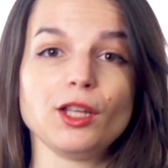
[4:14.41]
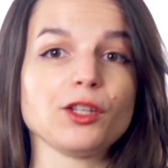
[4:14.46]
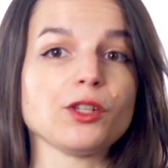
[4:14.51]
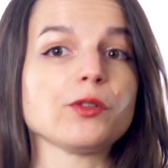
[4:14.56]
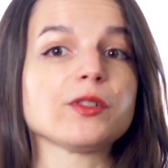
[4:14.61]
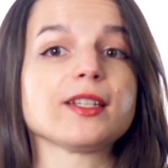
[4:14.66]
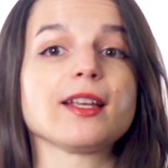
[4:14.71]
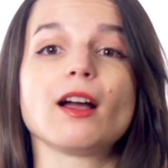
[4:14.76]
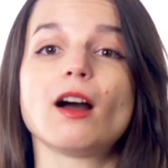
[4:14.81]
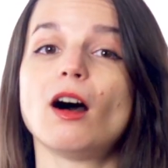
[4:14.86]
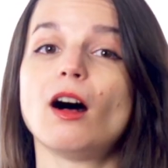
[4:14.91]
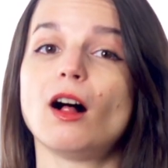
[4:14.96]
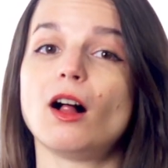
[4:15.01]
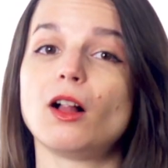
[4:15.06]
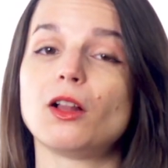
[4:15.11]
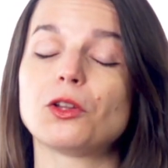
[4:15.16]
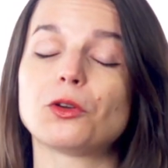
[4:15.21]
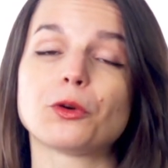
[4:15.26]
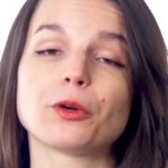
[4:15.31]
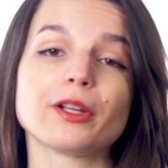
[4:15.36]
Using
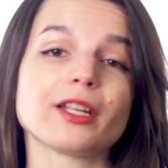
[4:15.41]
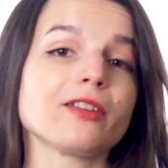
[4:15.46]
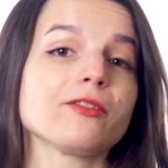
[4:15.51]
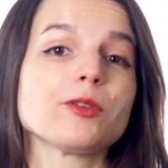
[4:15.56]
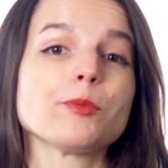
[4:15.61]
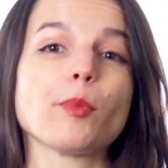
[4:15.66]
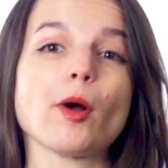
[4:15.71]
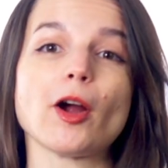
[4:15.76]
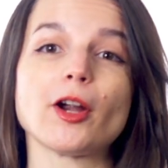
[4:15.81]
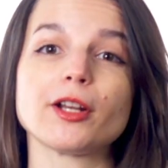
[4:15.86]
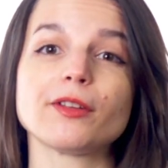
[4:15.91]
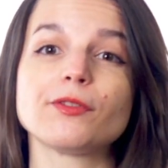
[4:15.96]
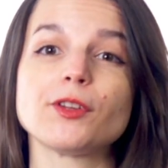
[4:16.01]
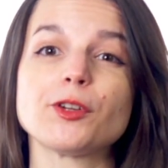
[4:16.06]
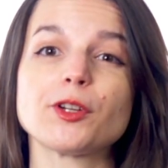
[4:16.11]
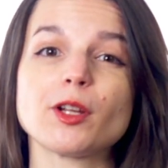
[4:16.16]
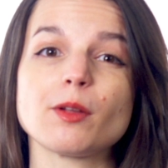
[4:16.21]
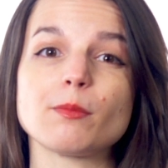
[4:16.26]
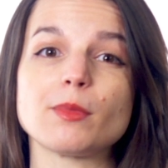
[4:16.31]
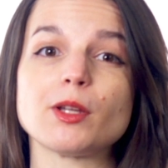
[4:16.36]
all or even part of
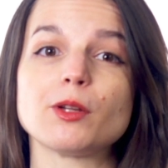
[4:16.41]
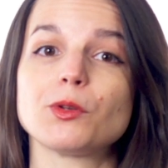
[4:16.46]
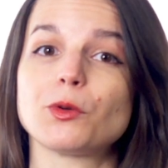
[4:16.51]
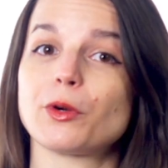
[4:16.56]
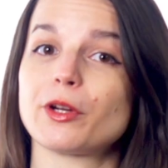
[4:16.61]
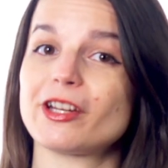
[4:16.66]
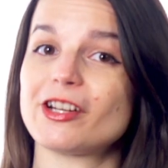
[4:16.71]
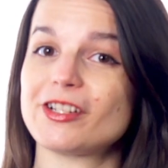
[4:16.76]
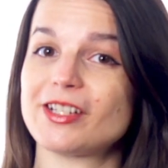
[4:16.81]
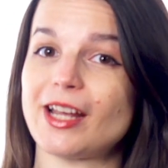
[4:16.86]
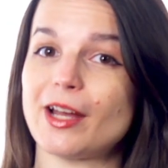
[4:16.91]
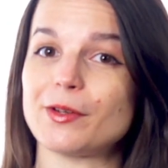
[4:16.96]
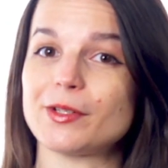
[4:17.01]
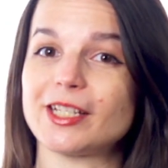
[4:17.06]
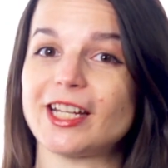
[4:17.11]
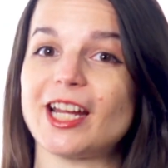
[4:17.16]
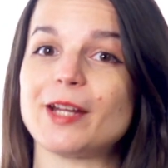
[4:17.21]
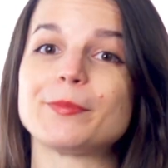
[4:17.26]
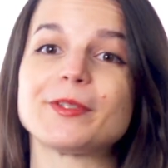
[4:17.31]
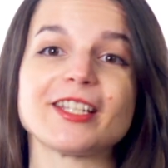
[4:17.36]
your commute or your
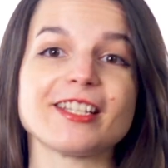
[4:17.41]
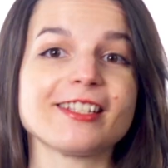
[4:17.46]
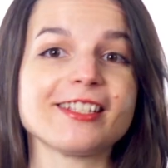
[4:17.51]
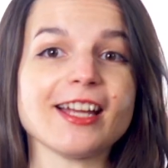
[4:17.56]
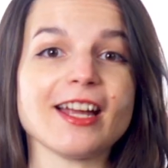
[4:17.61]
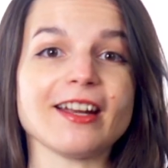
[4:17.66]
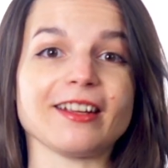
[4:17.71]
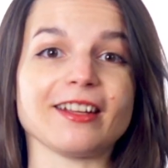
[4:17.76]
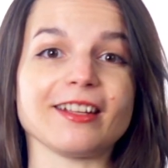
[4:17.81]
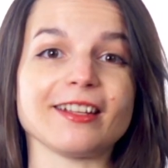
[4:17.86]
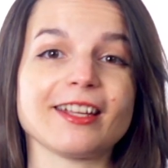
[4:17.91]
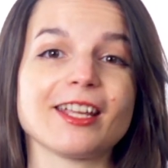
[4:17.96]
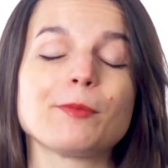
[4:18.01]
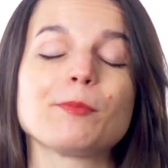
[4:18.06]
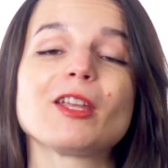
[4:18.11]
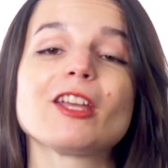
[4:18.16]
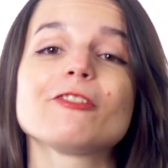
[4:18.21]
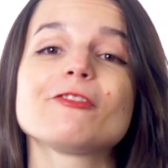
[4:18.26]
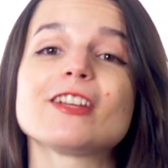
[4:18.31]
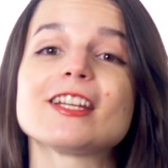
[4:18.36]
downtime to study can
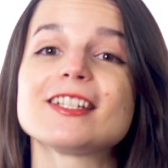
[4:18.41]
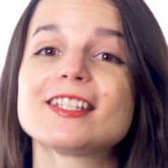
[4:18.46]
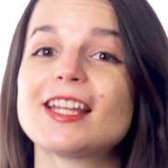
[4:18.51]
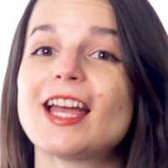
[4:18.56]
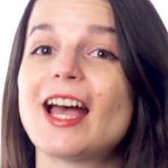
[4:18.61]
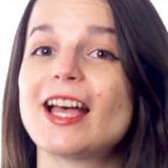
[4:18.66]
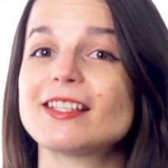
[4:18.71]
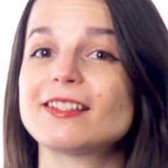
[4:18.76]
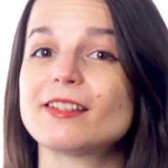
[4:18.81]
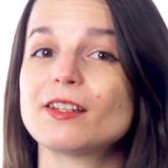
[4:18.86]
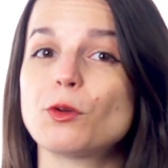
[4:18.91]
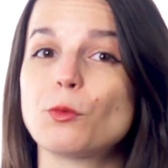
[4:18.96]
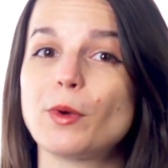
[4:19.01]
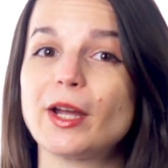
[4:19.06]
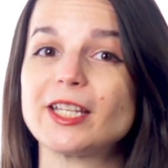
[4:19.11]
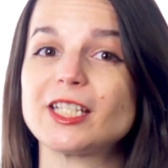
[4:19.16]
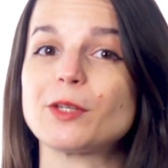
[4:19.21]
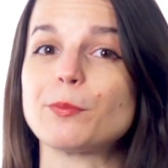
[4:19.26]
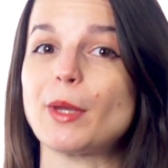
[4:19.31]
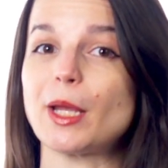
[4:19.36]
be a fantastic
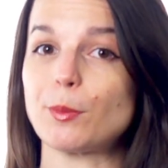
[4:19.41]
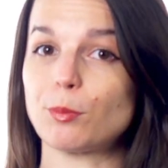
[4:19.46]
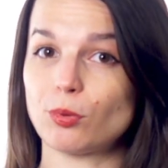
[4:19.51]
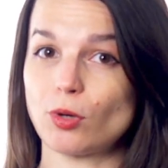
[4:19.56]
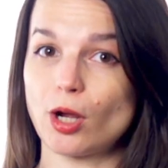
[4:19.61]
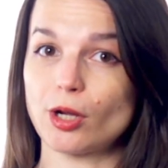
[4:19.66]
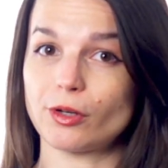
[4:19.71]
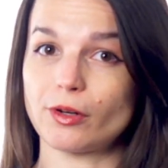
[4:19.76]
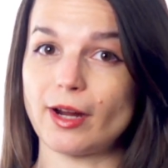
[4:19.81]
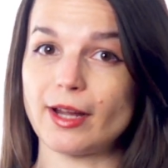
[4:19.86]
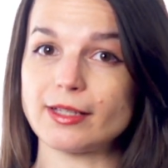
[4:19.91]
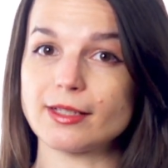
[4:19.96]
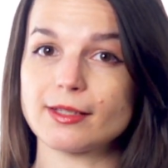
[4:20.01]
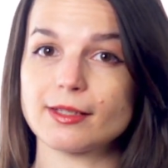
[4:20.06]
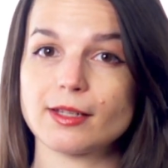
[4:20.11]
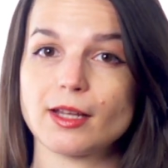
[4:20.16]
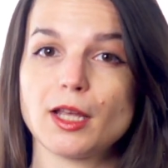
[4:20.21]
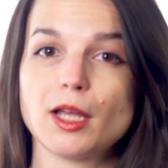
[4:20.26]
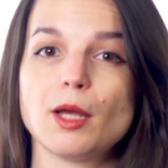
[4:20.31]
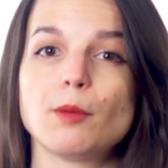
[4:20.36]
way to make
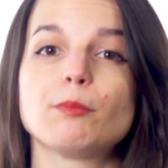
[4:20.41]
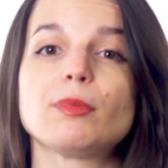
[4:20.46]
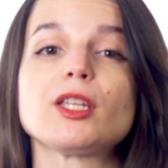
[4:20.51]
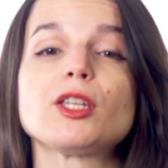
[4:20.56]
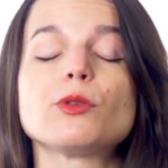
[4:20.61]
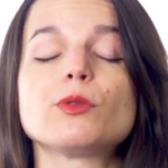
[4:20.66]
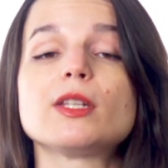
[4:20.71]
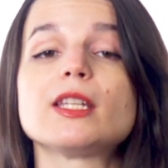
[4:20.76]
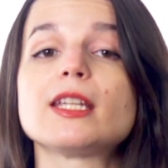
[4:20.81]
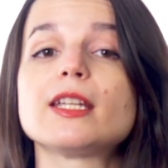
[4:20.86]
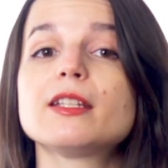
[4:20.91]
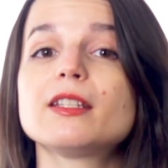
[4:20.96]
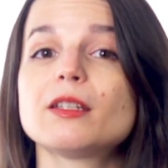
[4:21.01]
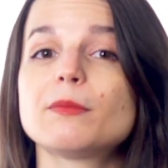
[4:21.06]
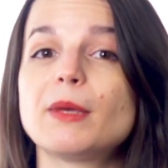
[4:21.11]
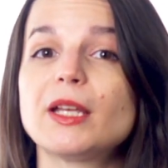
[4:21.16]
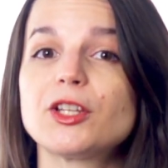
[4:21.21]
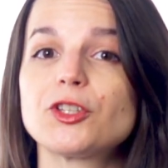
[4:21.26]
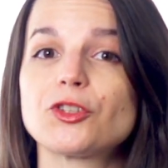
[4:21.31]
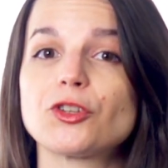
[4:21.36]
progress, but you need to
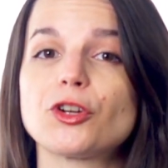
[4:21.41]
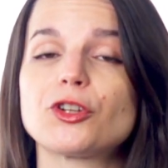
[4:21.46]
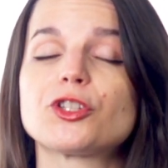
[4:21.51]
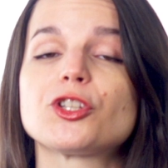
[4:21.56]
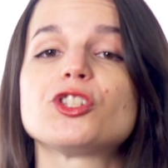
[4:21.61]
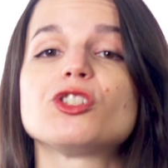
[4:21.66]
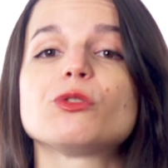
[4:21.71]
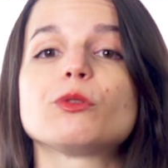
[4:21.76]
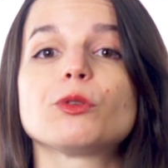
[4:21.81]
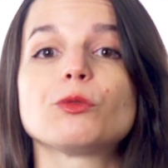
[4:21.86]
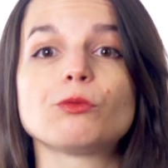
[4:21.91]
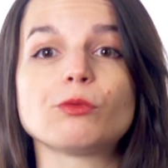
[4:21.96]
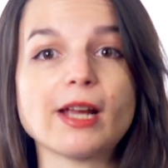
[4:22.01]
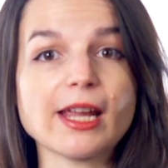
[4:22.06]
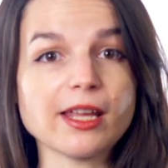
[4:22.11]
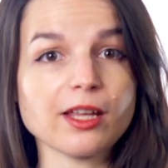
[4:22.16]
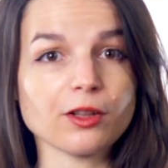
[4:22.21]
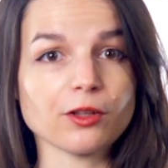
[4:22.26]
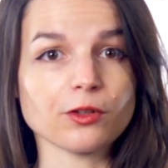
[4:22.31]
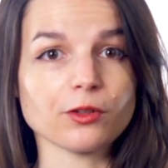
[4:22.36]
make sure to do it
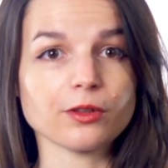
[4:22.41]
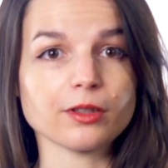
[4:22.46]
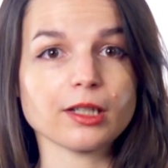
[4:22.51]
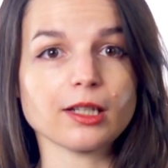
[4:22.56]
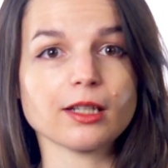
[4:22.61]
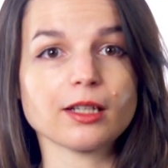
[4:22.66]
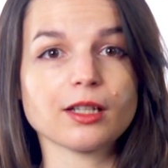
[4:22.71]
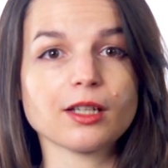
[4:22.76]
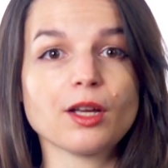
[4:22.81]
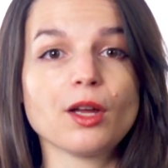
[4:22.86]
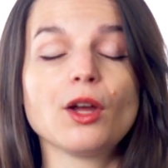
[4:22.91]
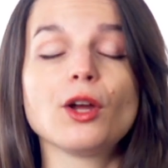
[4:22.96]
regularly.